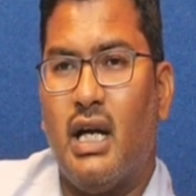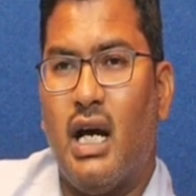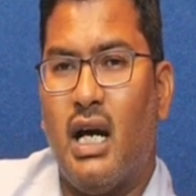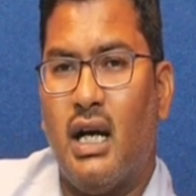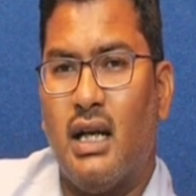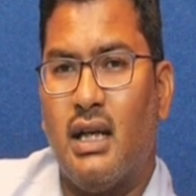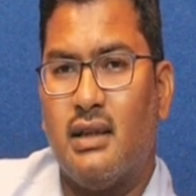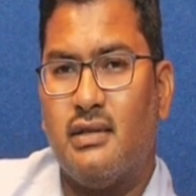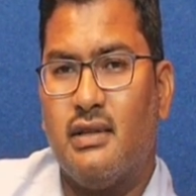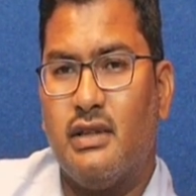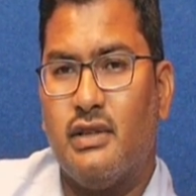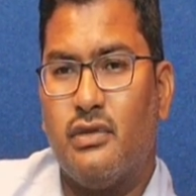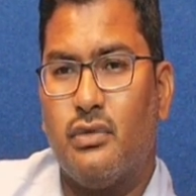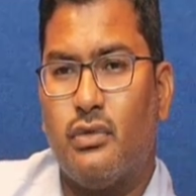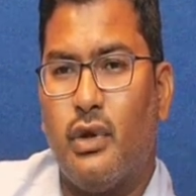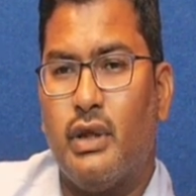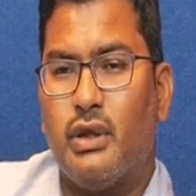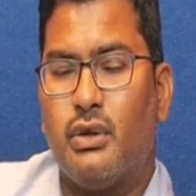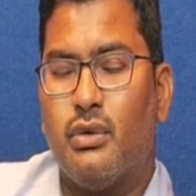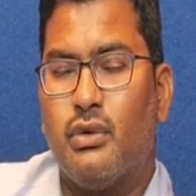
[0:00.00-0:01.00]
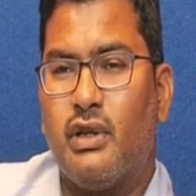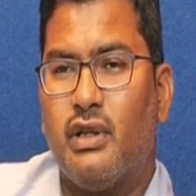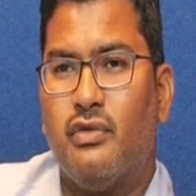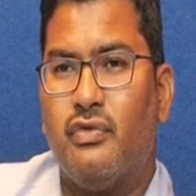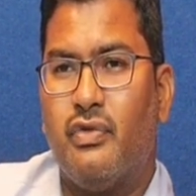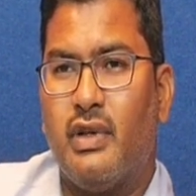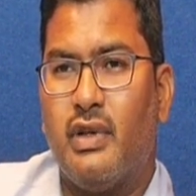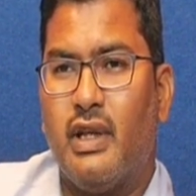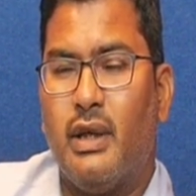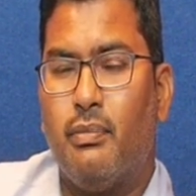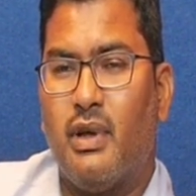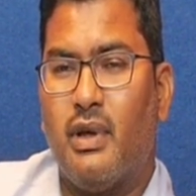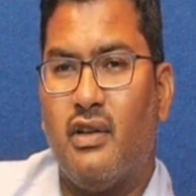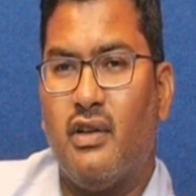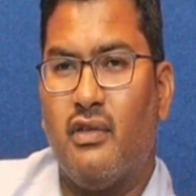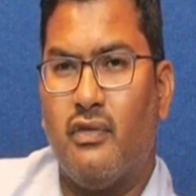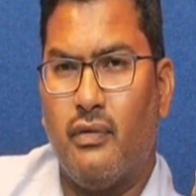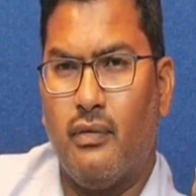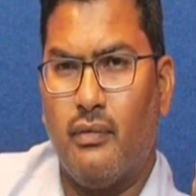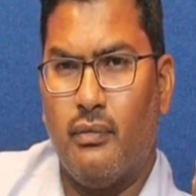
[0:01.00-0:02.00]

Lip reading: hours it is going to give free per